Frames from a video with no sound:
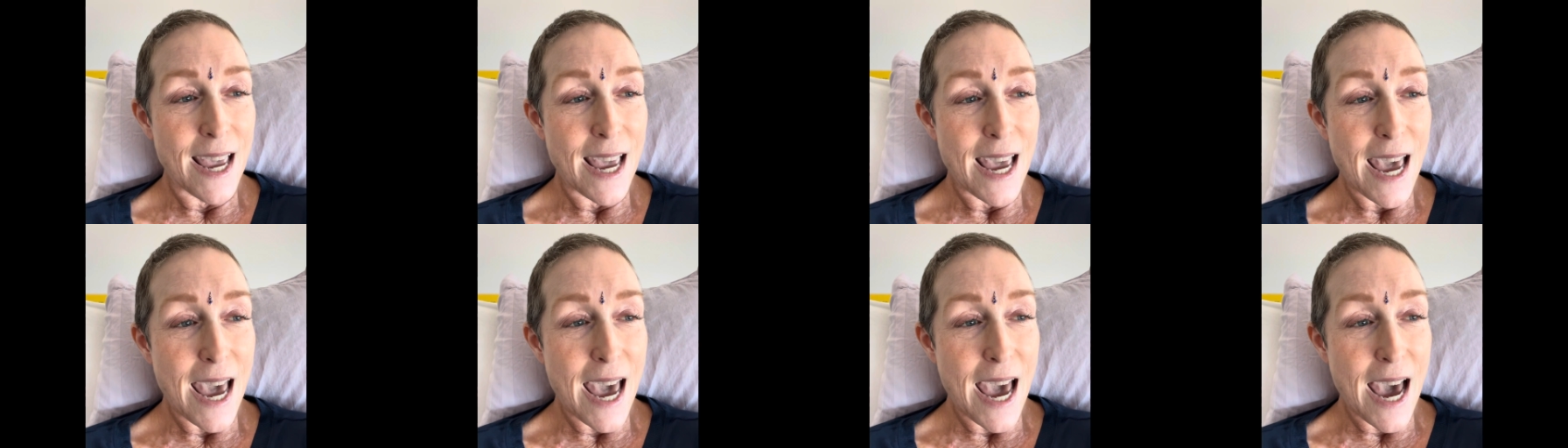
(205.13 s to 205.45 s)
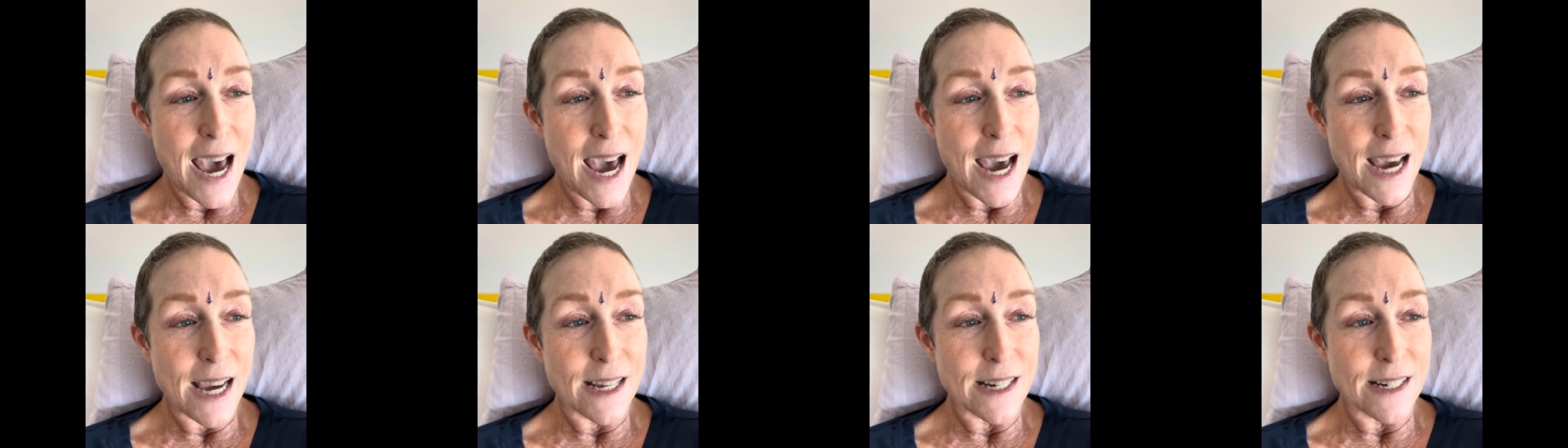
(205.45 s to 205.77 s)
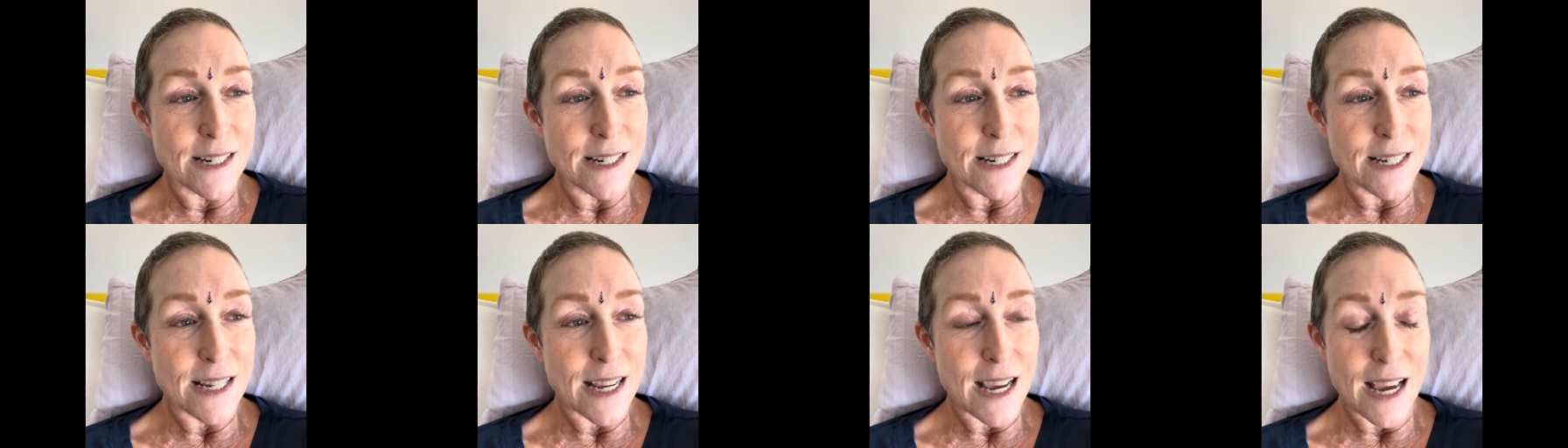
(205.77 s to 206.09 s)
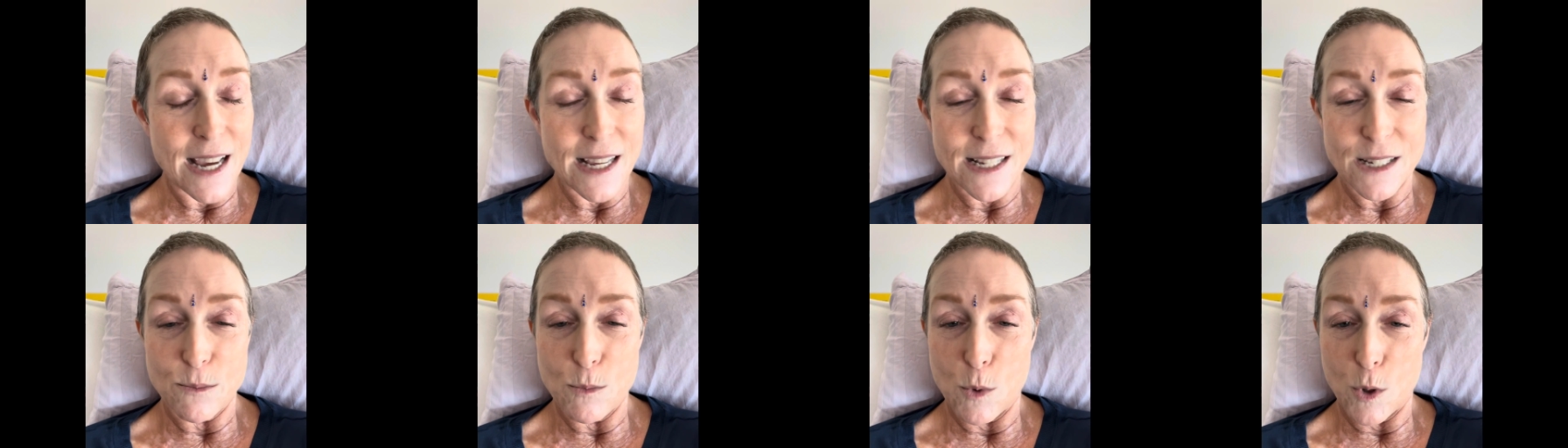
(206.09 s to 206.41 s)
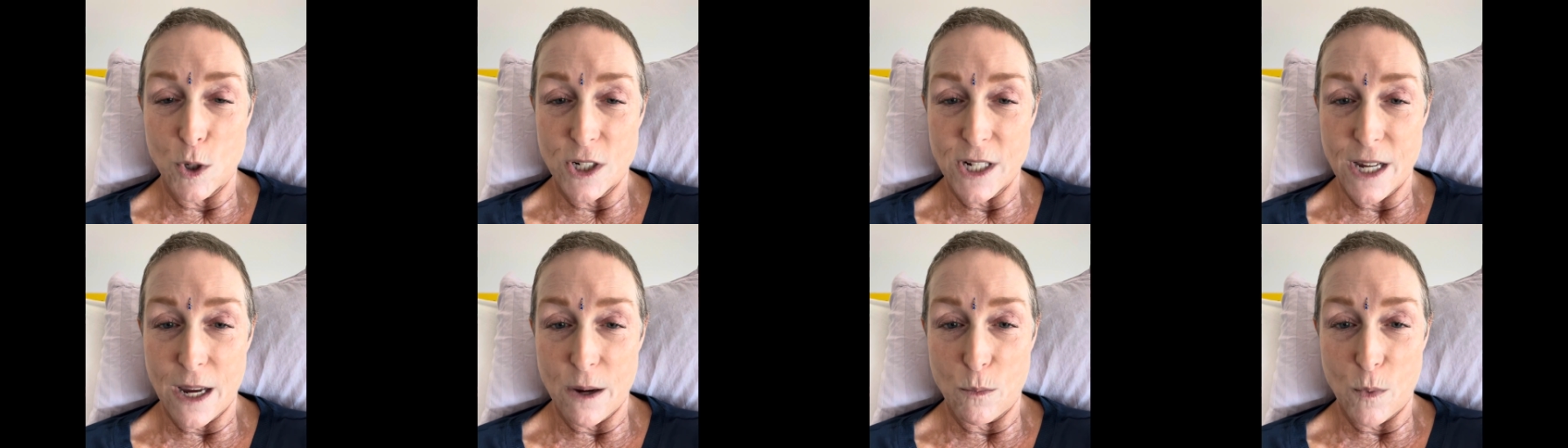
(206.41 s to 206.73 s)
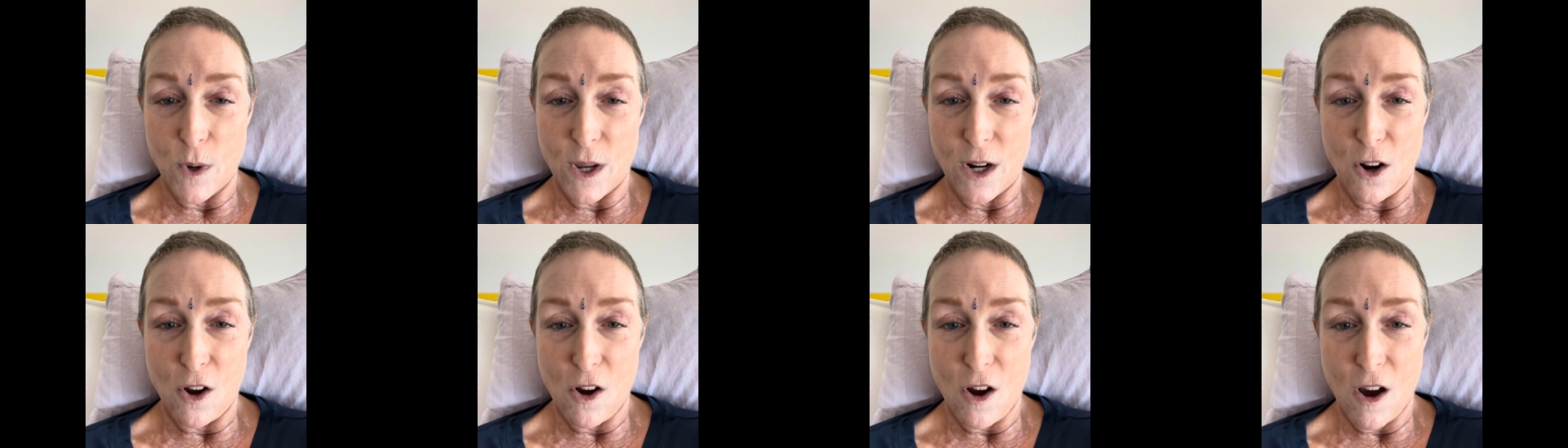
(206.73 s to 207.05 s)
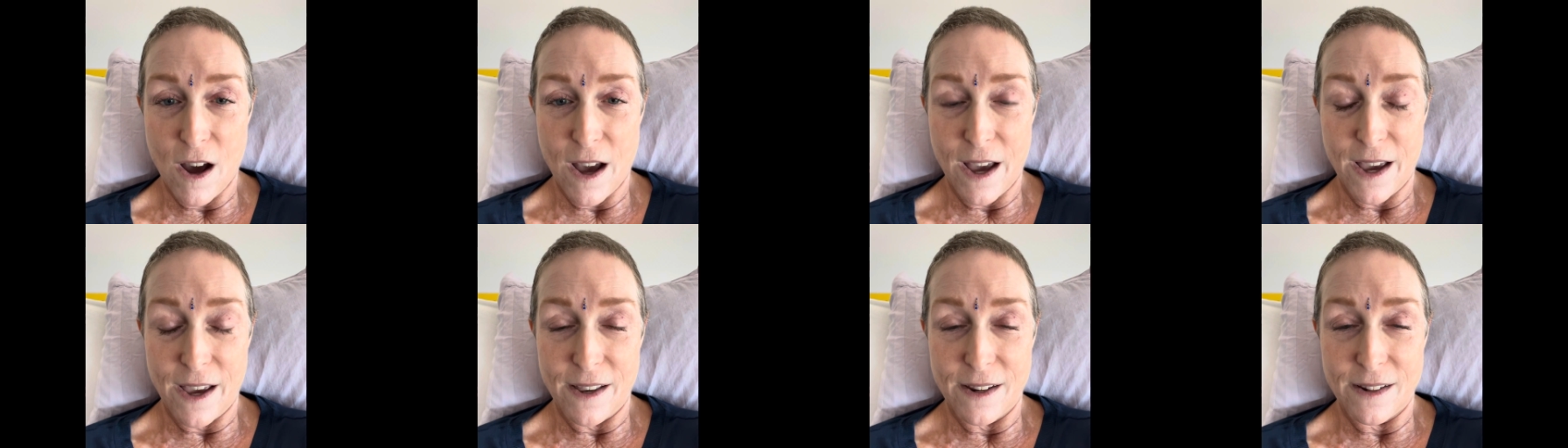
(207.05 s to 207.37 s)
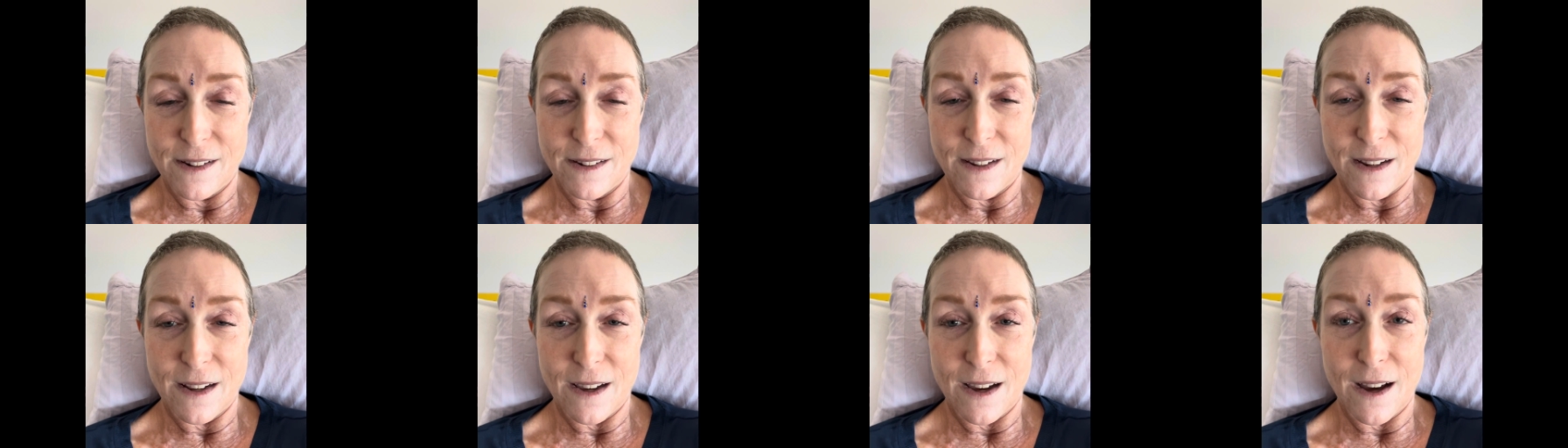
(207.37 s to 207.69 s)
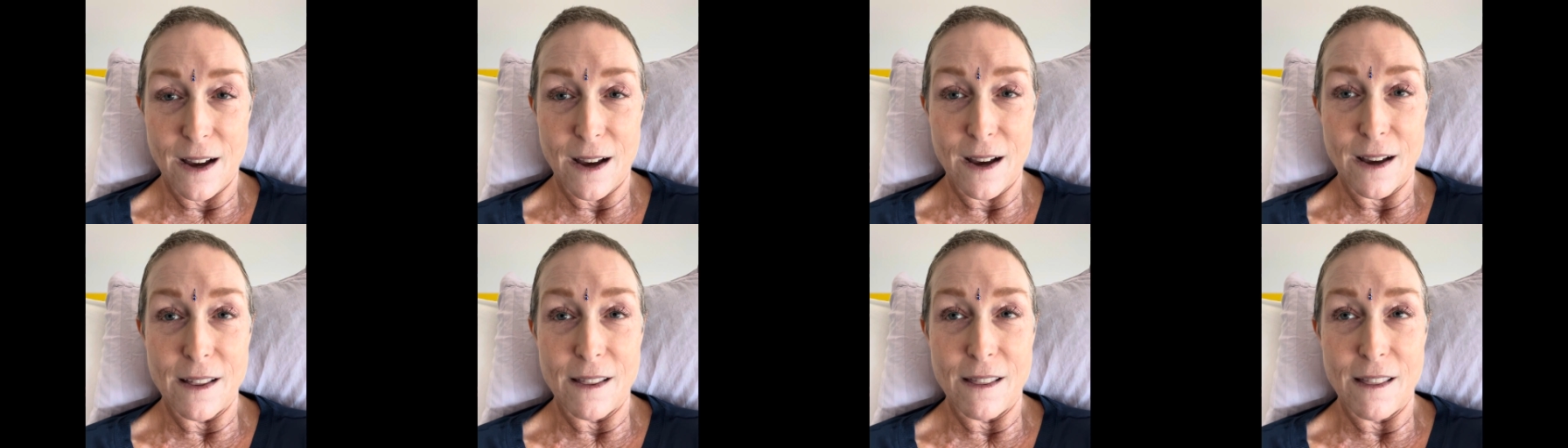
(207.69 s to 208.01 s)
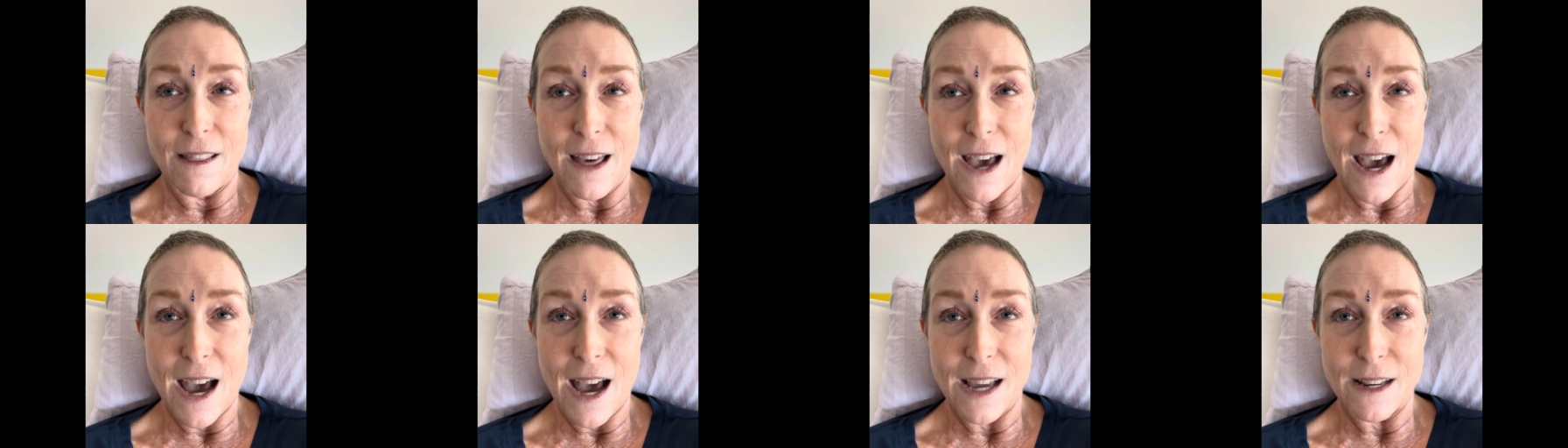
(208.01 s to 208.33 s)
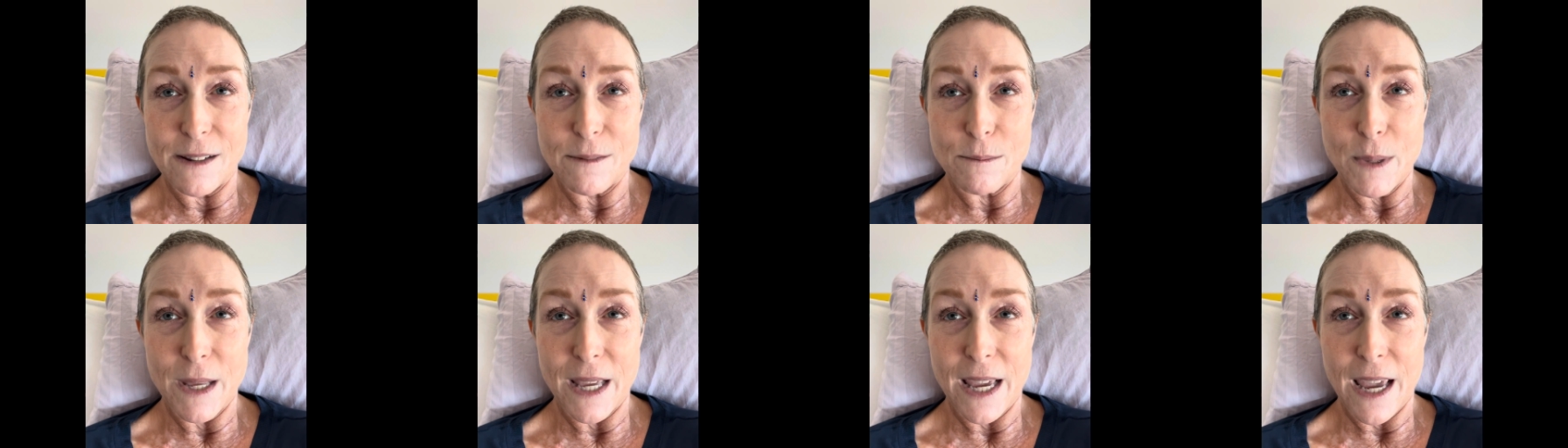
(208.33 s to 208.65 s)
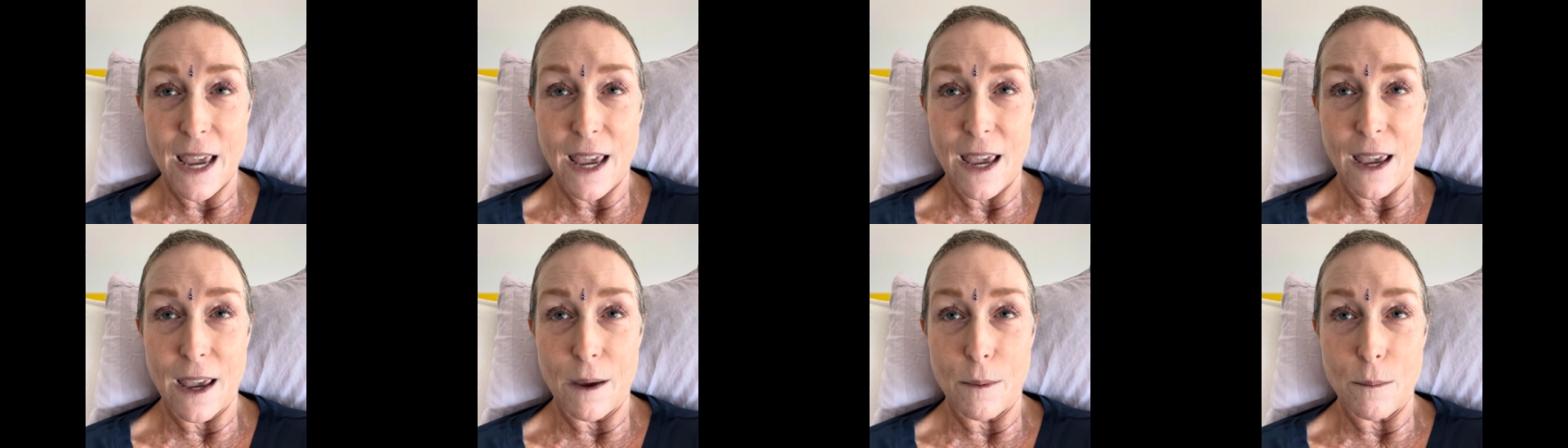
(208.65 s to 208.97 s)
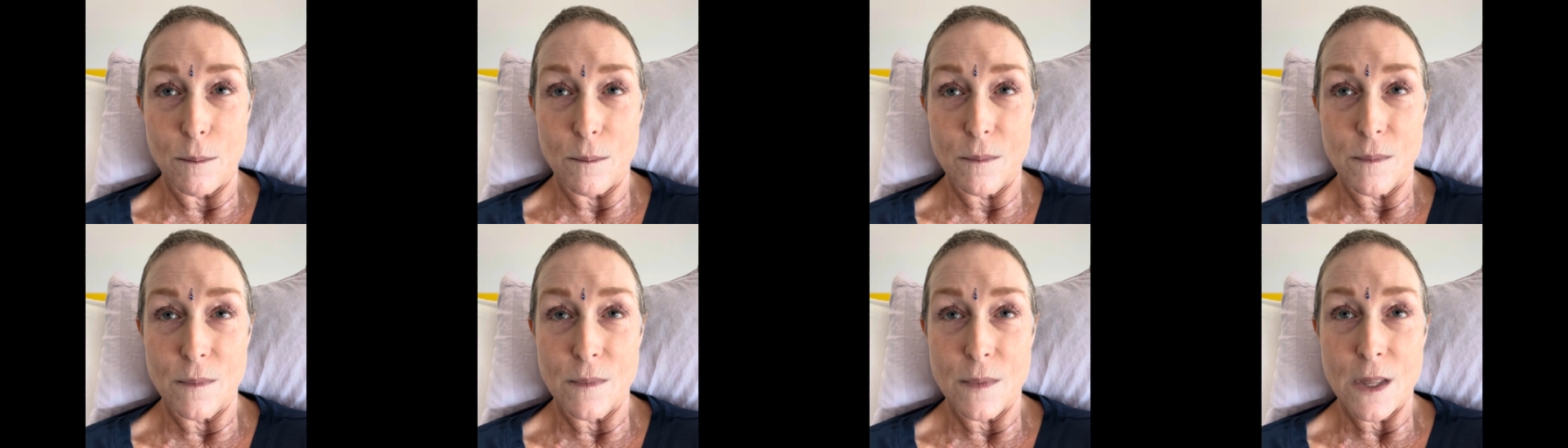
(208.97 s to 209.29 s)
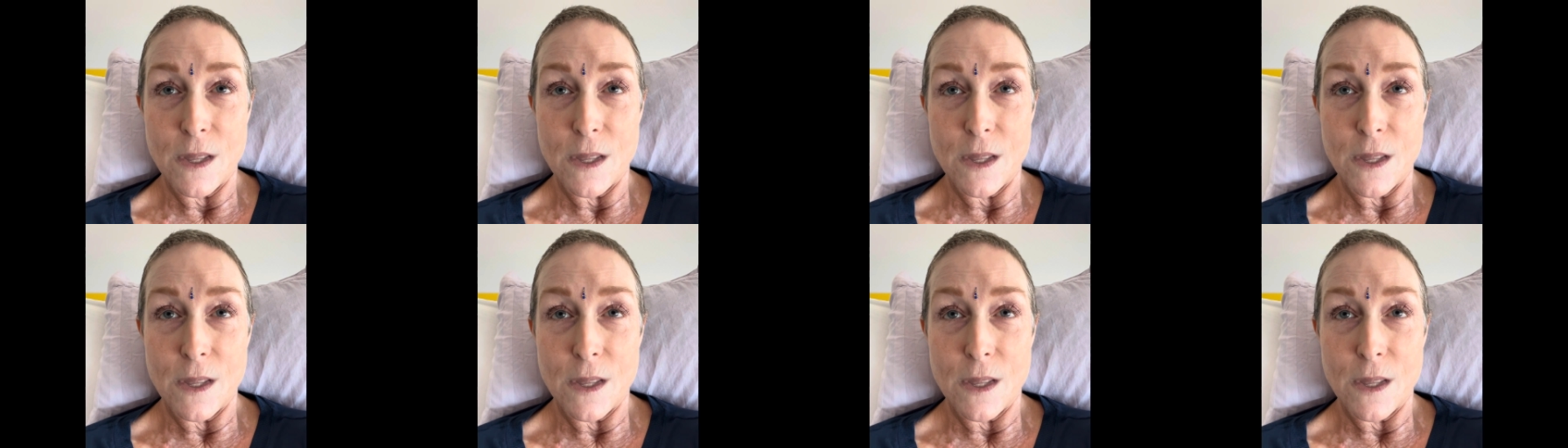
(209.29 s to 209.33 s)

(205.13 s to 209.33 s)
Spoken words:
And as more time went on, that became